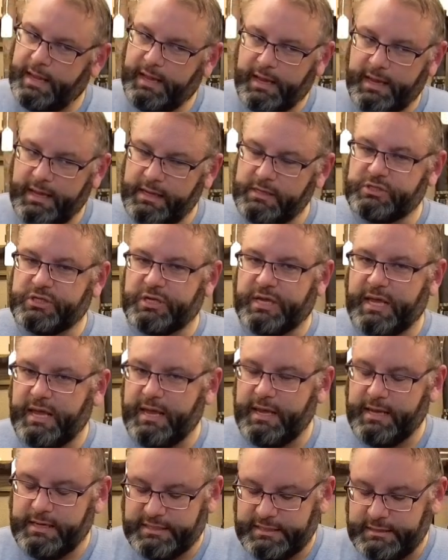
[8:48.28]

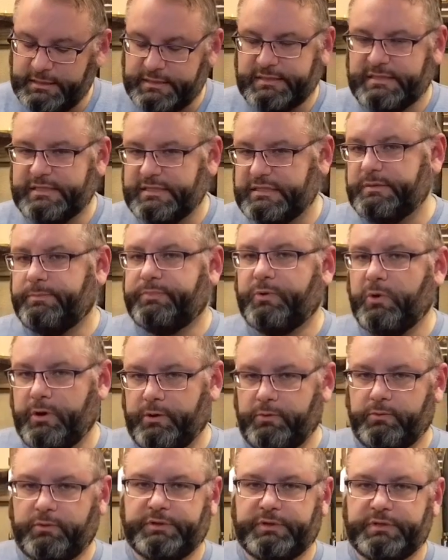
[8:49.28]
H&K didn't
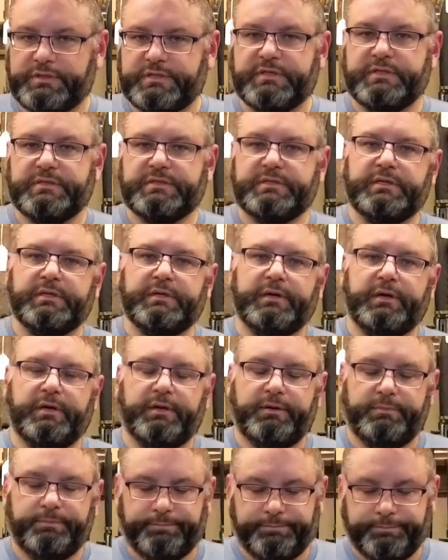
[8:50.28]
disappoint with the
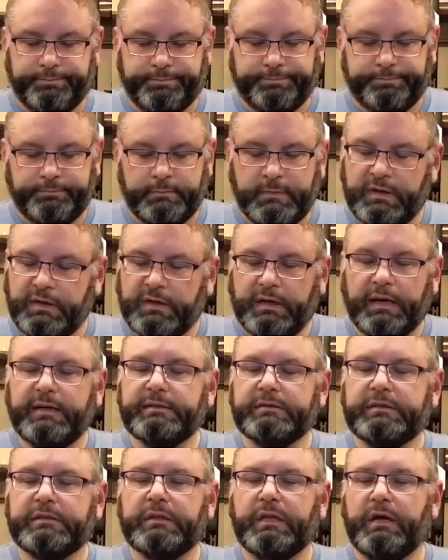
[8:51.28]
CC9. I
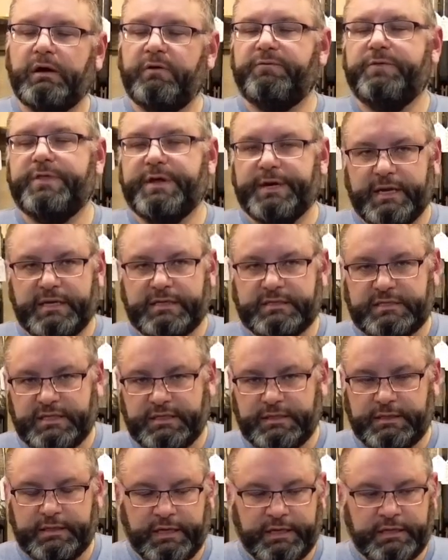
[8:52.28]
loved the
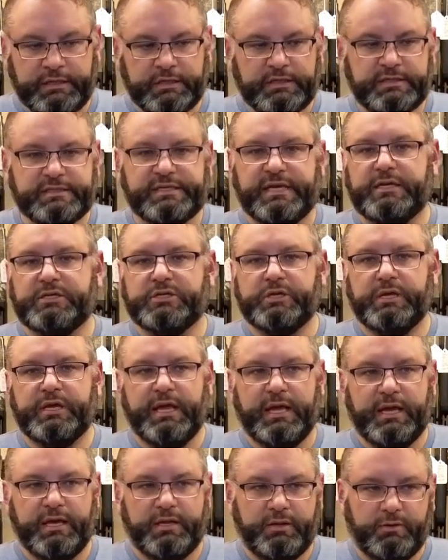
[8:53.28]
1990s
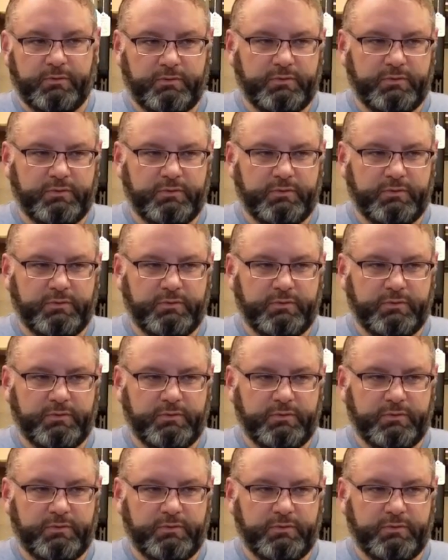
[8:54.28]
H&K that